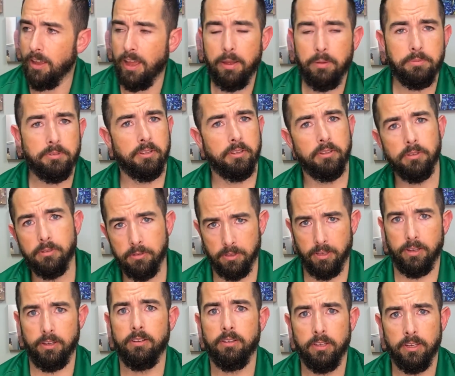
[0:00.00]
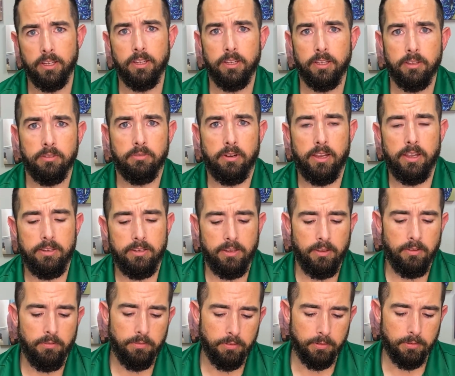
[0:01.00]
Absolutely, right?
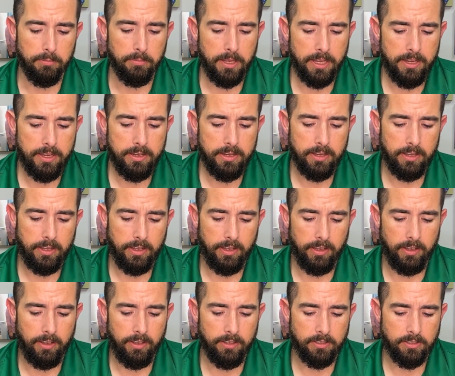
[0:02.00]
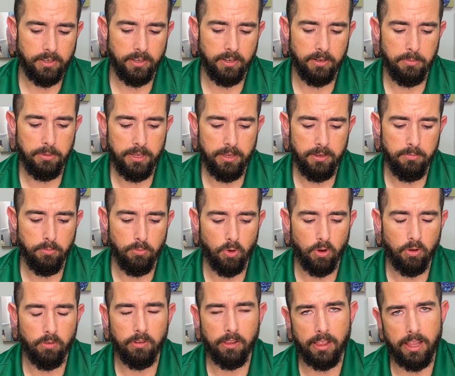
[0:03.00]
For me, it's gonna be more
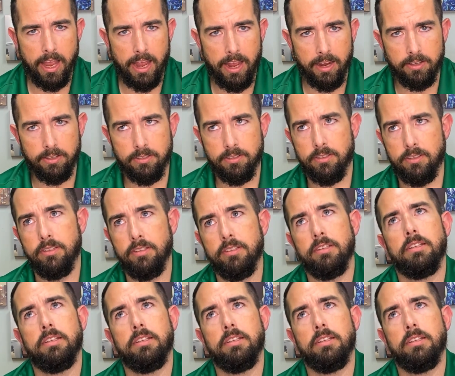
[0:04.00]
relaxed